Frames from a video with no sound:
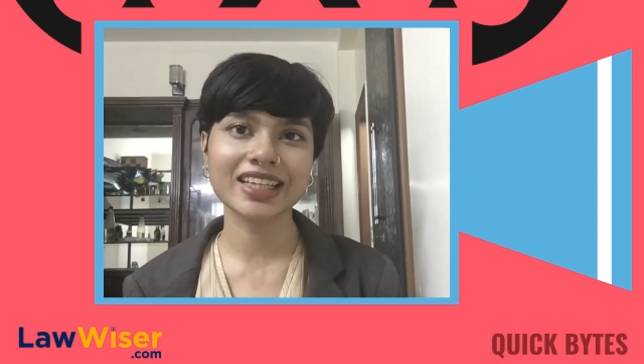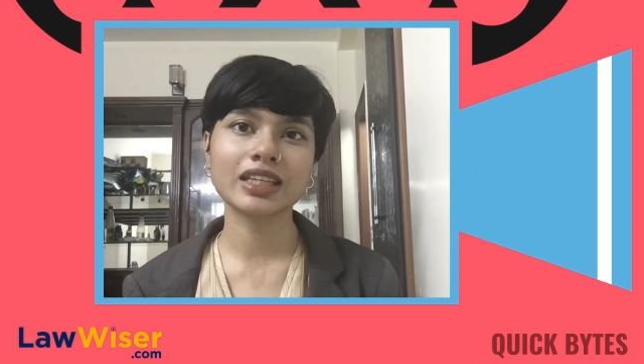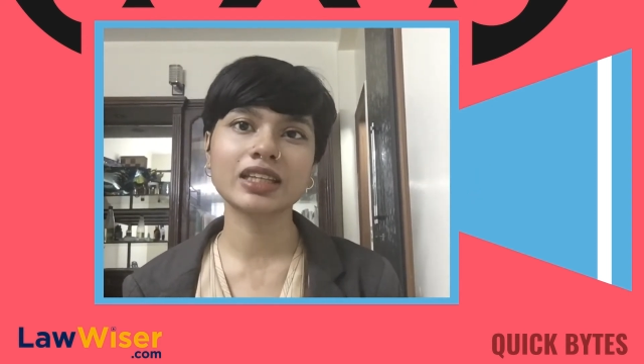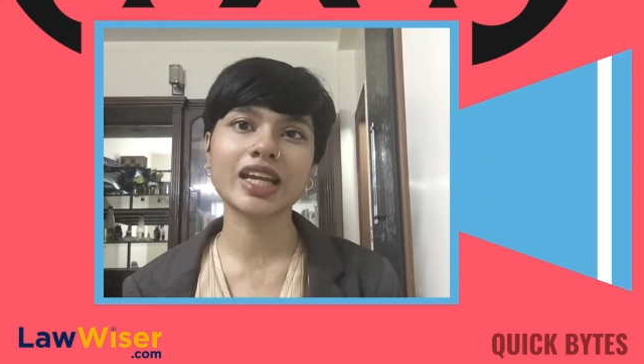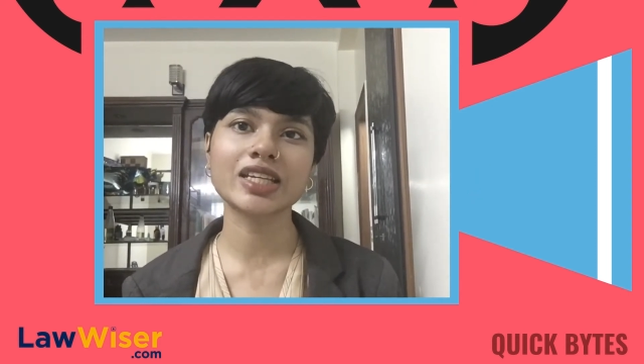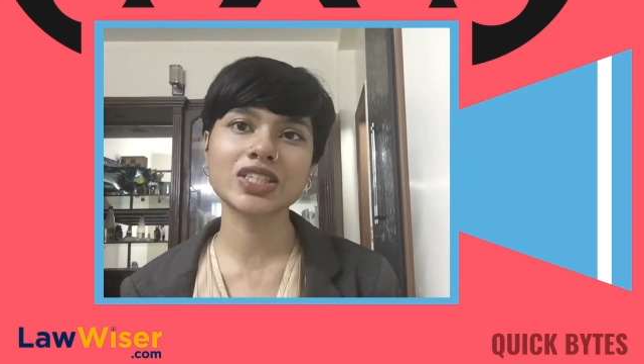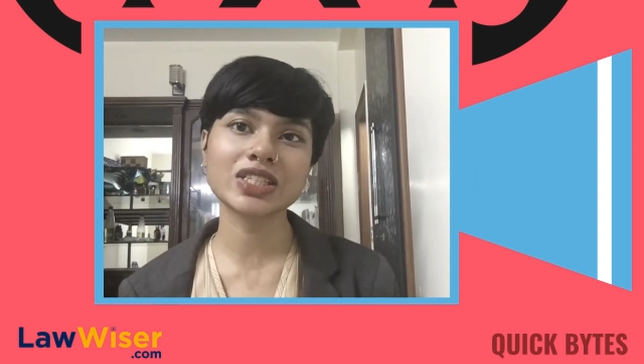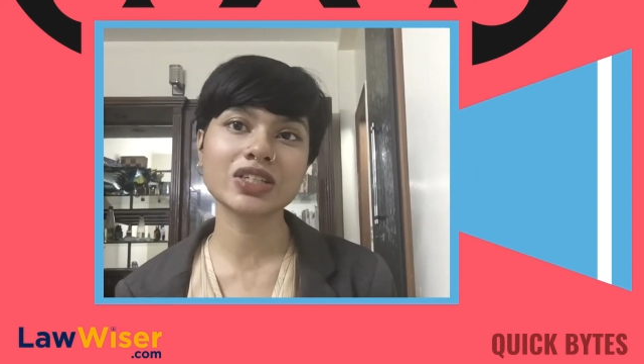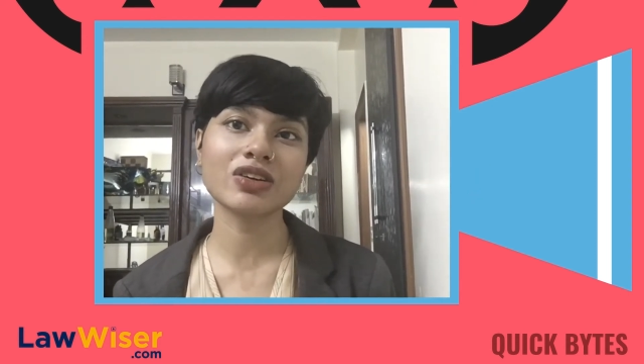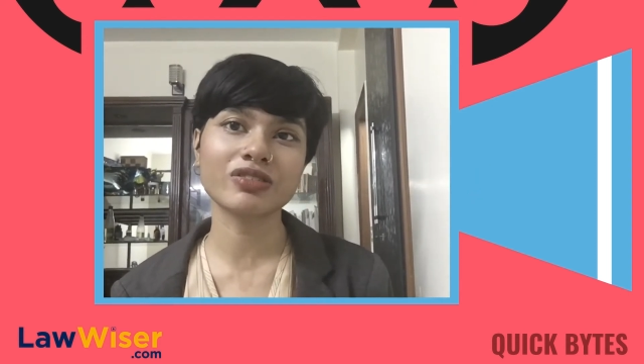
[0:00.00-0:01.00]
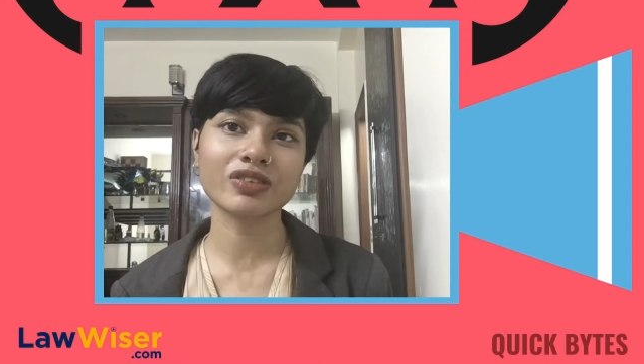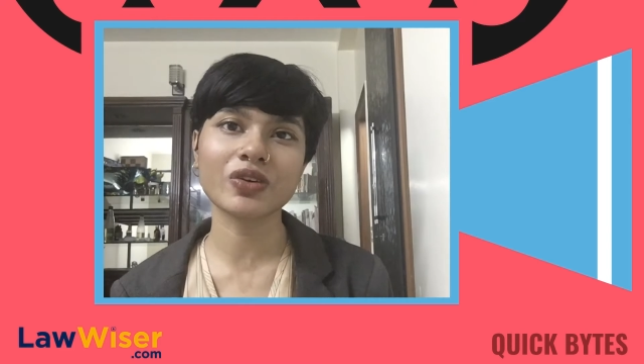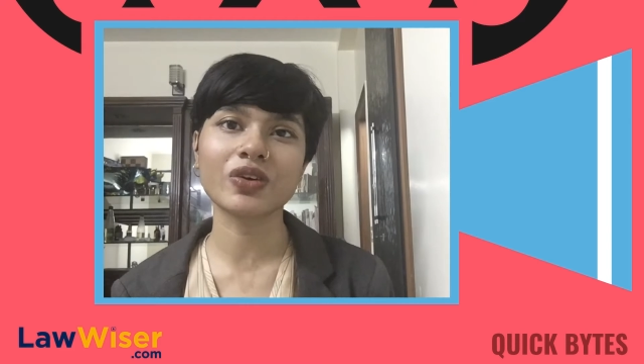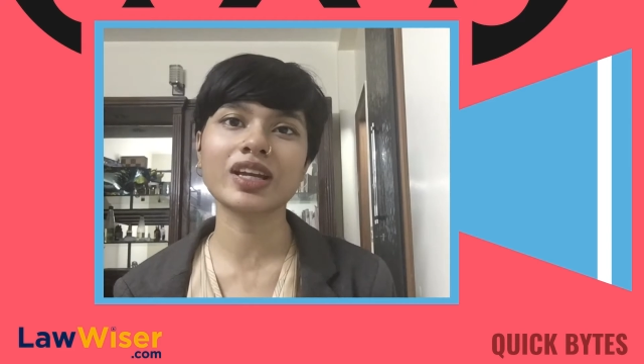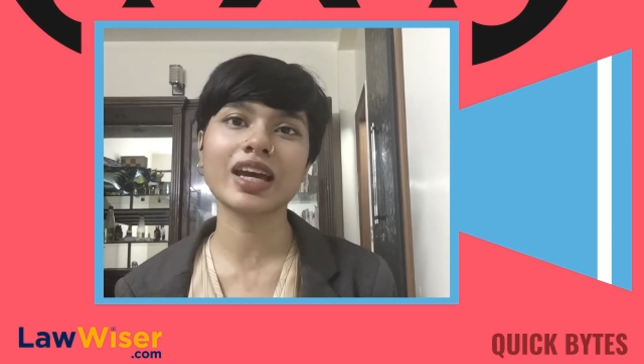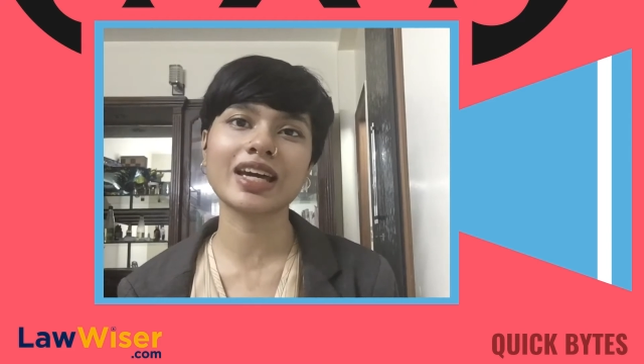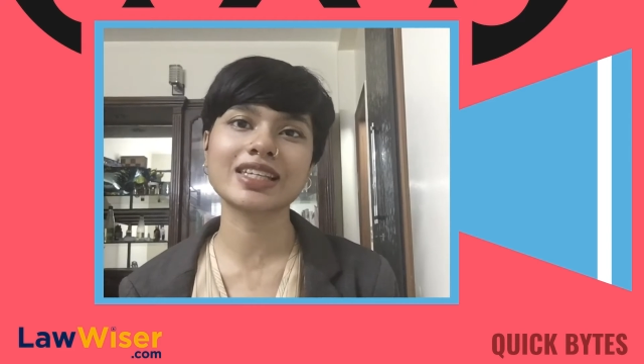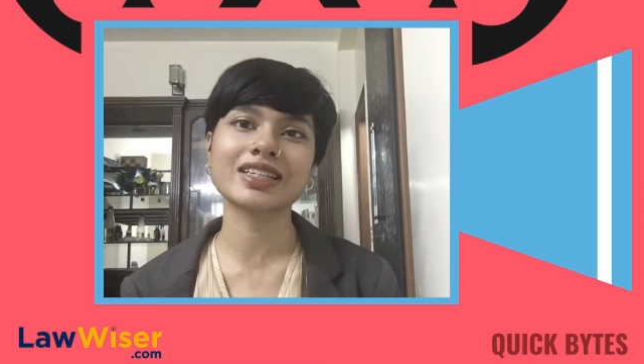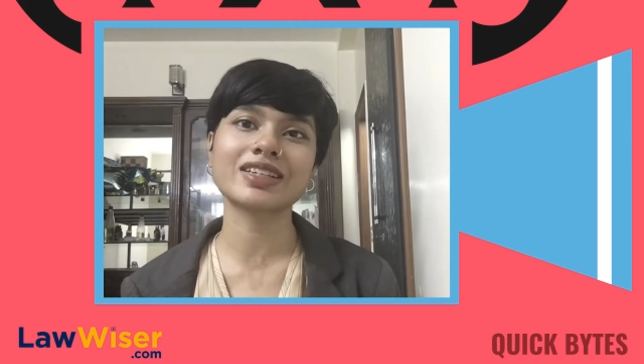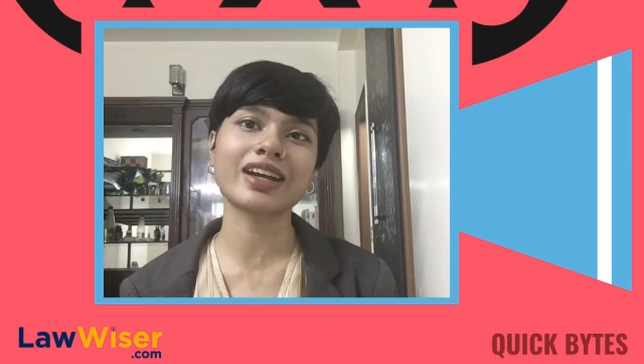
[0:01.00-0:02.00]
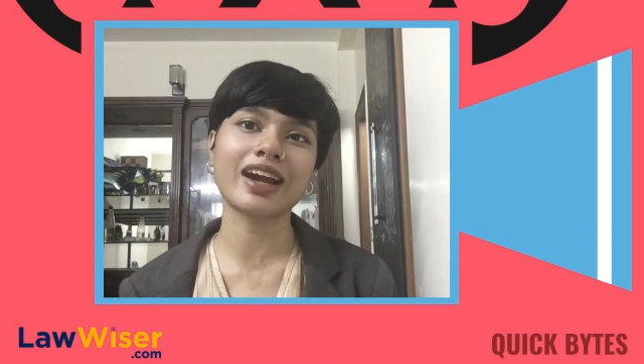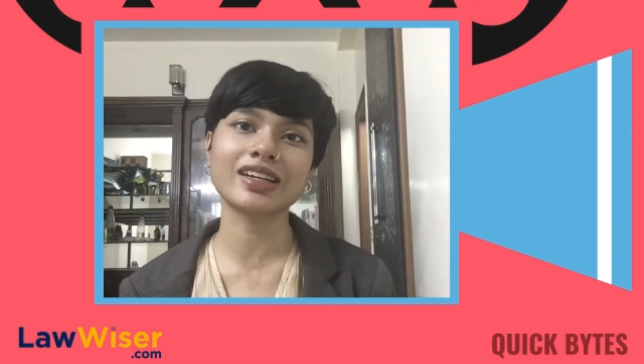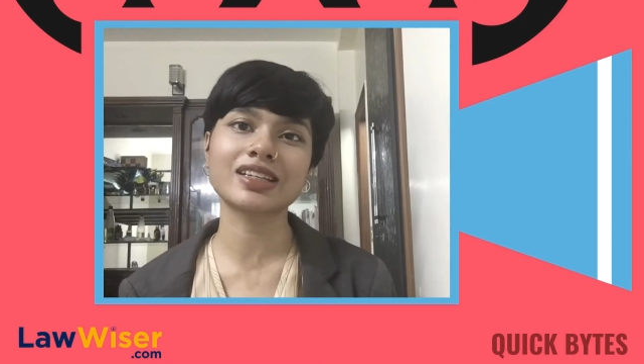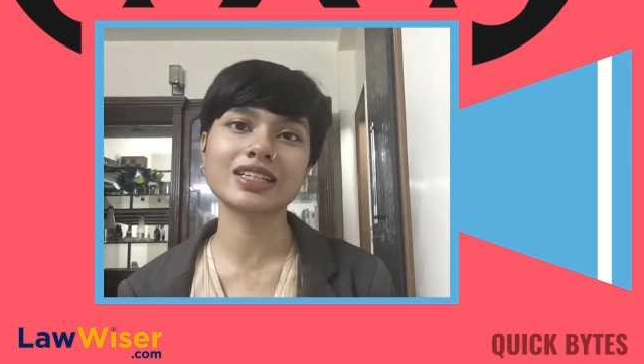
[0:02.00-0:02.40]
the registry of a court has a right